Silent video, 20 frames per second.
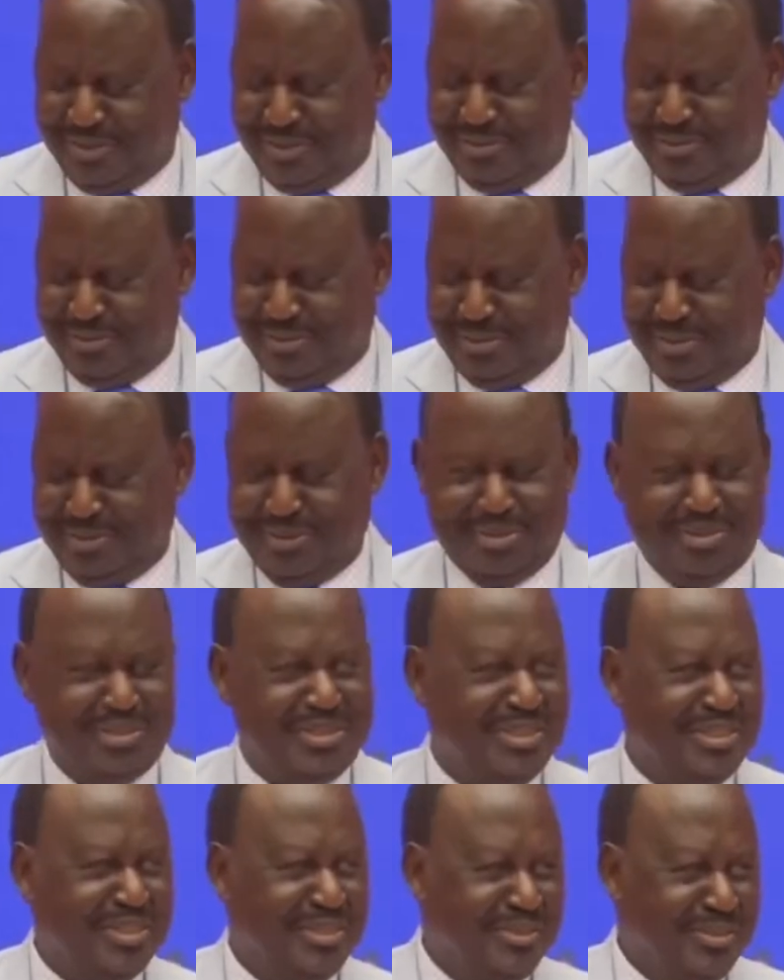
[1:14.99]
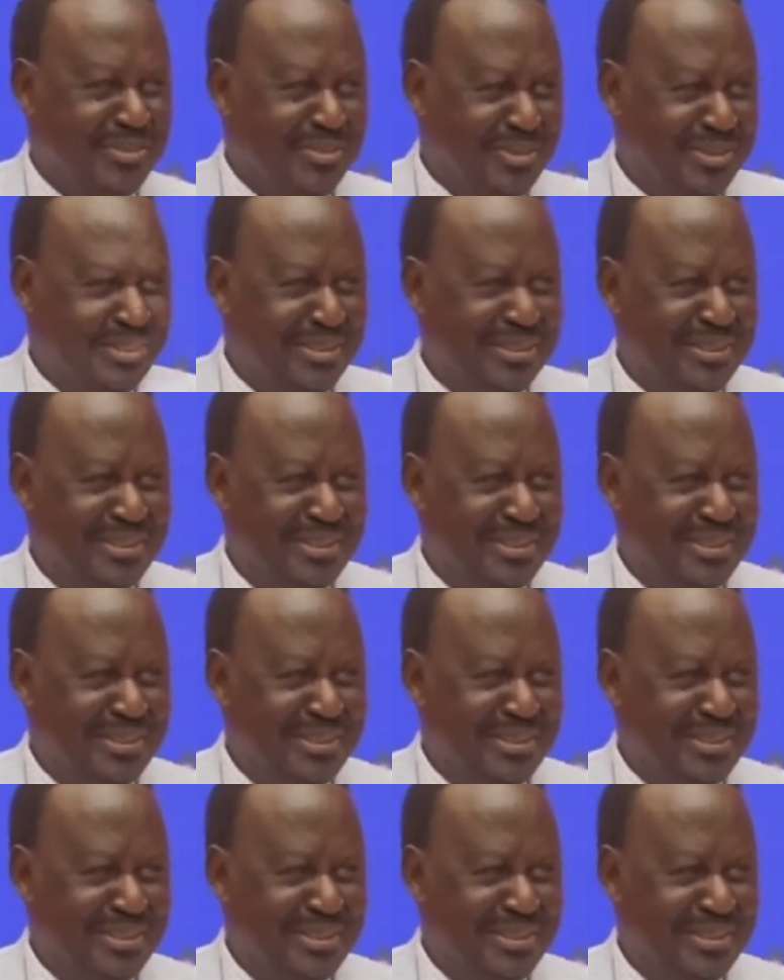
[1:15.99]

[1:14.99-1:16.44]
Omolo Chilo